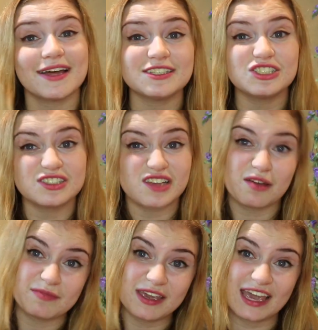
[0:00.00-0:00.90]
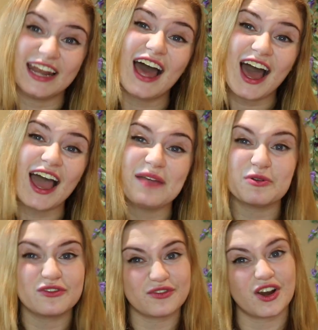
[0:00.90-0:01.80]
But that's just not me, and I
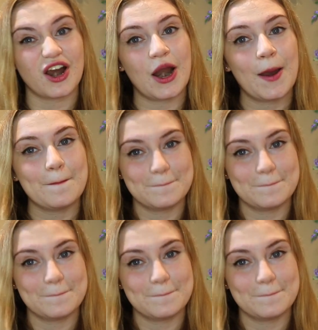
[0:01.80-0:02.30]
prefer